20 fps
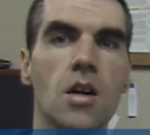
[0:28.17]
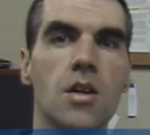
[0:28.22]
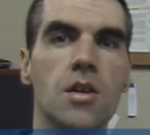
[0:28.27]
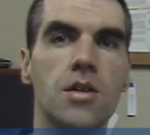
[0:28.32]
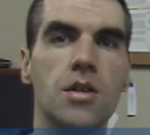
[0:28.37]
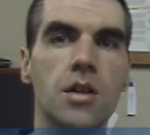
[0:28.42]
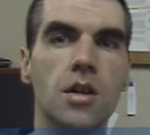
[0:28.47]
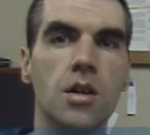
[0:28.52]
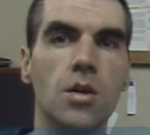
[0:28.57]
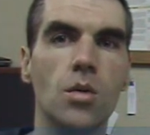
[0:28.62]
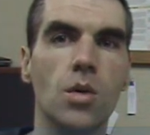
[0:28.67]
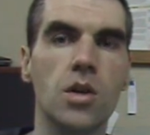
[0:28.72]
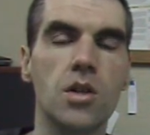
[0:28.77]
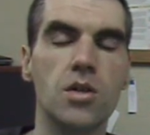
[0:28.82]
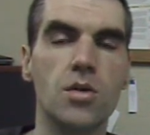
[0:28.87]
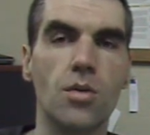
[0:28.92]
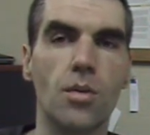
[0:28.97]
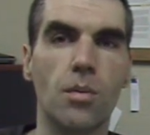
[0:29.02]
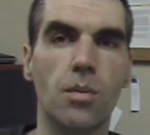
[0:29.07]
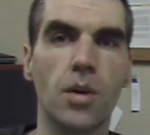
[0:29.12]
see
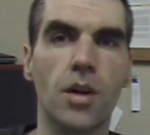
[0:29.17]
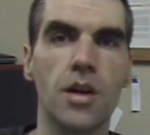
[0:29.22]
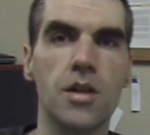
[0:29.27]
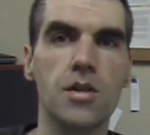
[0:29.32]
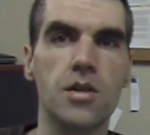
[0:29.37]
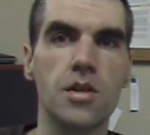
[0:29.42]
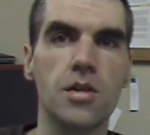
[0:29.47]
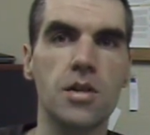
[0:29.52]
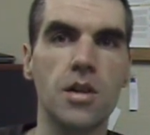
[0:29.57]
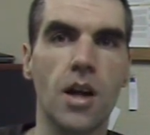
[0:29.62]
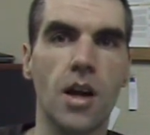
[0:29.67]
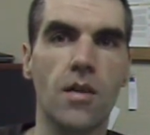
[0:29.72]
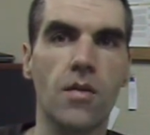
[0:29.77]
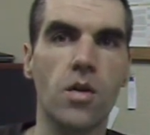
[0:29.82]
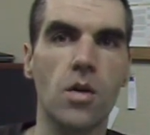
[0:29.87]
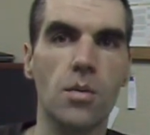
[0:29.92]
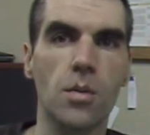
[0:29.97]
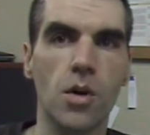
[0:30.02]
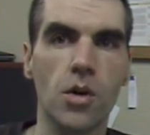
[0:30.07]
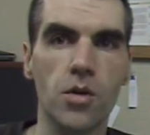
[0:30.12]
which places
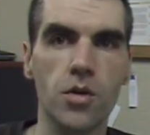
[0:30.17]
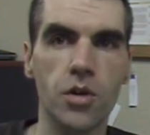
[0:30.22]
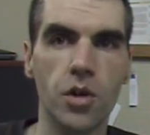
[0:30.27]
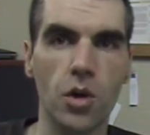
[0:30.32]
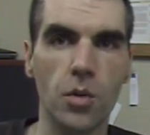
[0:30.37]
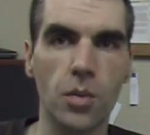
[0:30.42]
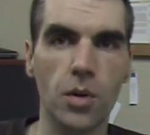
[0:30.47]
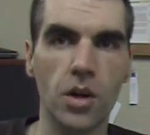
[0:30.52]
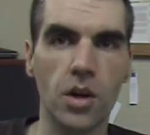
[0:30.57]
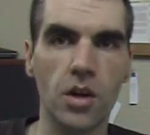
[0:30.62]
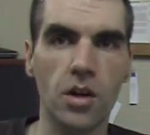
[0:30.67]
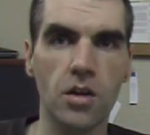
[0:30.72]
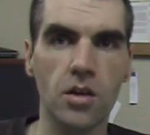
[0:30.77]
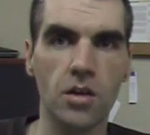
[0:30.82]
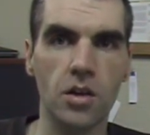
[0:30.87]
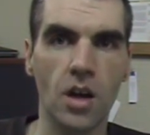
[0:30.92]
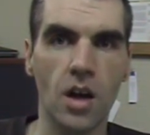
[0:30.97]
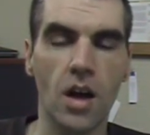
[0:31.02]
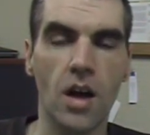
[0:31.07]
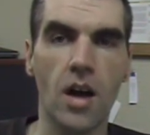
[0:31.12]
have the most
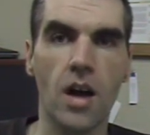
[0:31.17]
openings